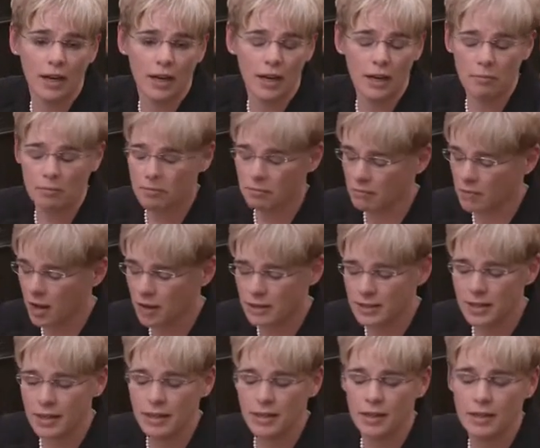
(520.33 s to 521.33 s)
and I'm not
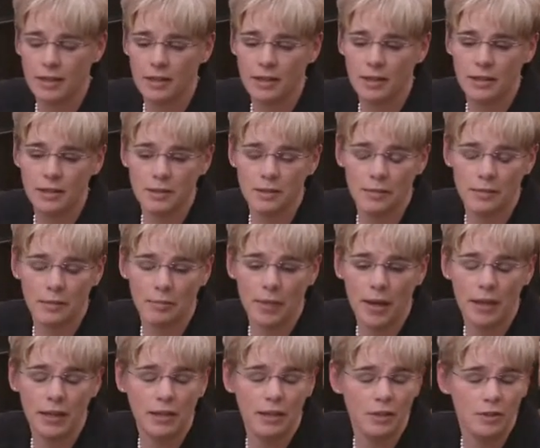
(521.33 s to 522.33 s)
saying that it is
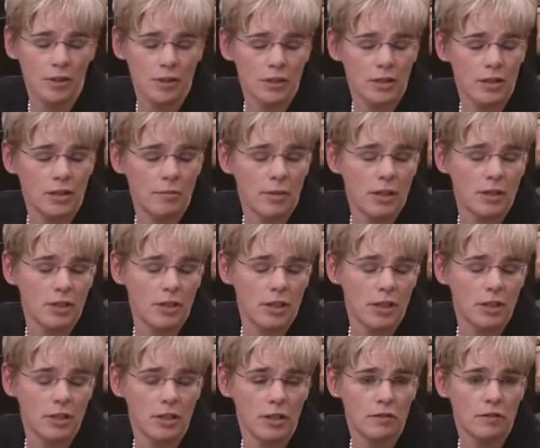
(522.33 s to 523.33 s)
by any stretch of the
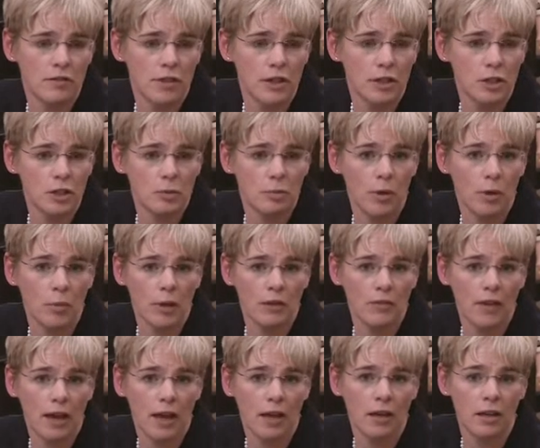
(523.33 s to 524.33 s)
imagination finished, but
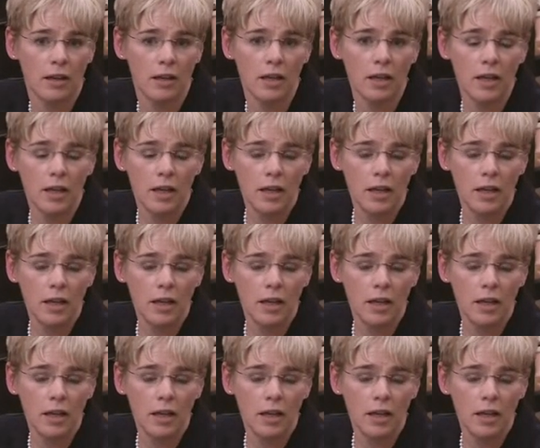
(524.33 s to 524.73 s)
we've had a